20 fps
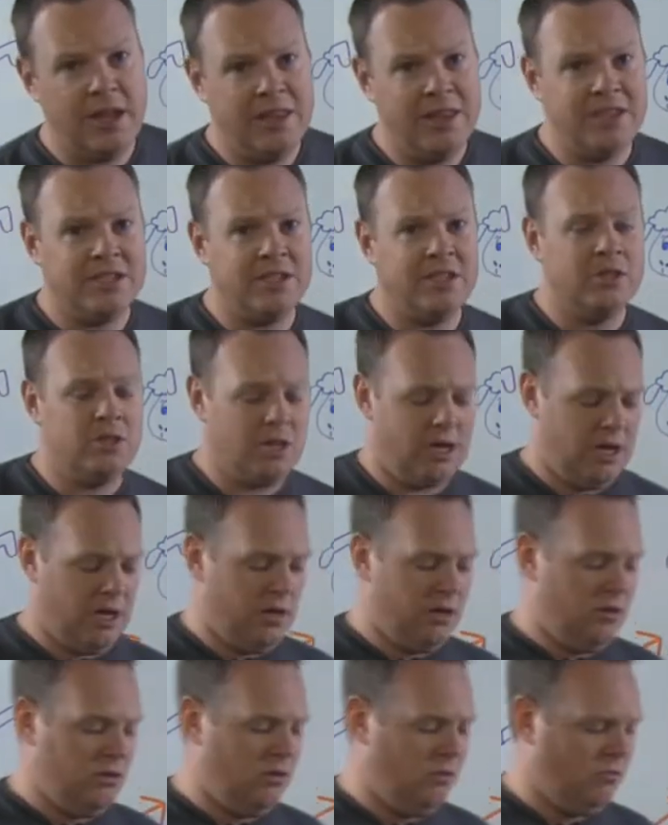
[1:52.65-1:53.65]
and this is
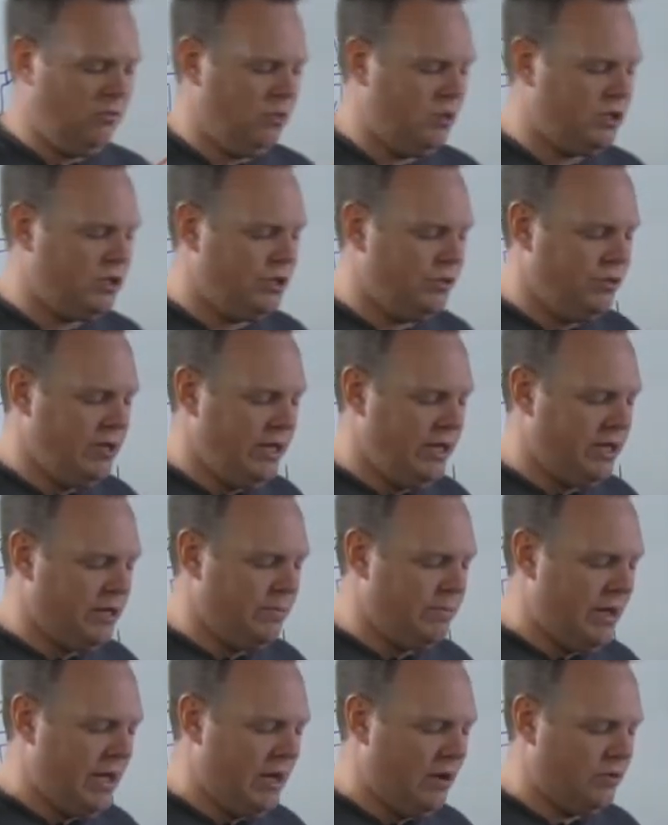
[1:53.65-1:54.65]
uh, what's unique
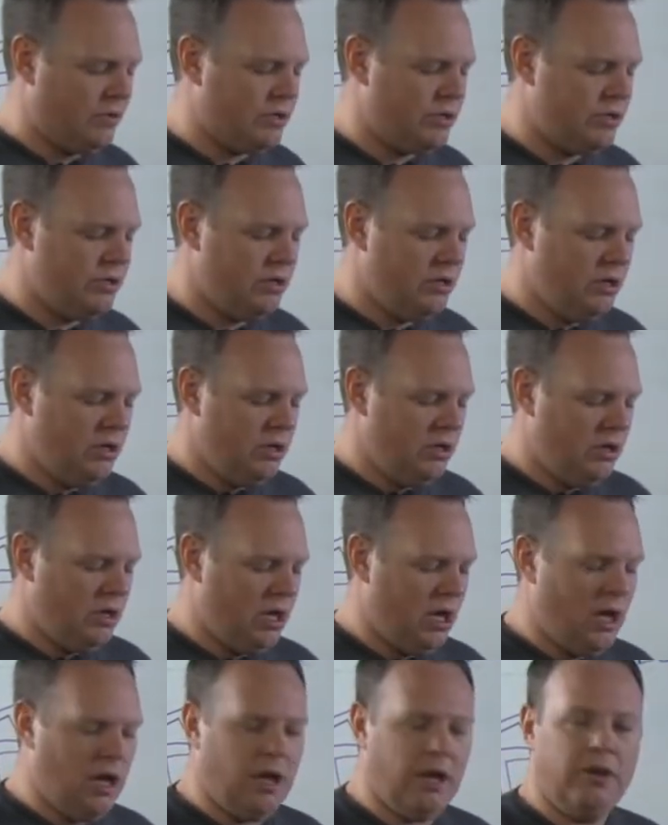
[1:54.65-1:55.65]
about
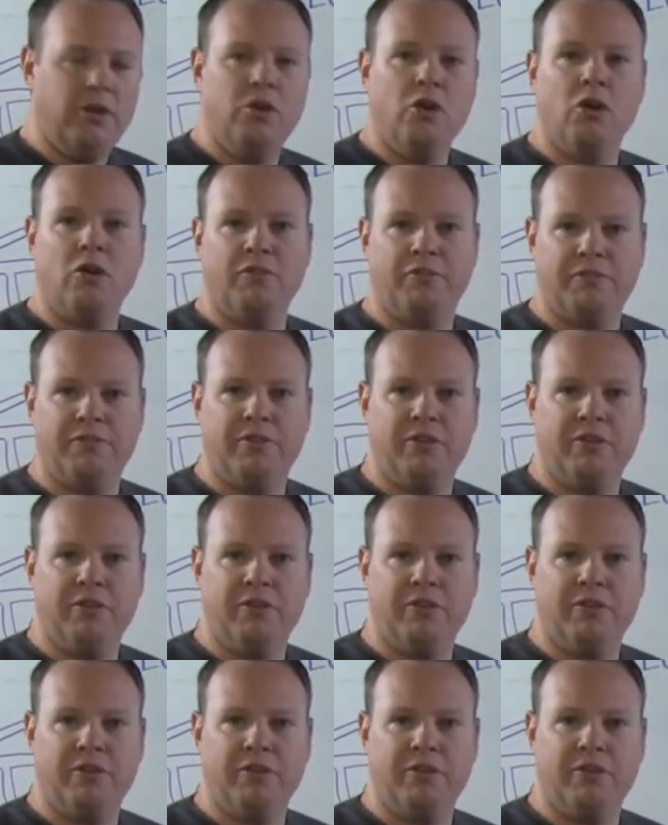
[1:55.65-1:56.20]
uh, Nerf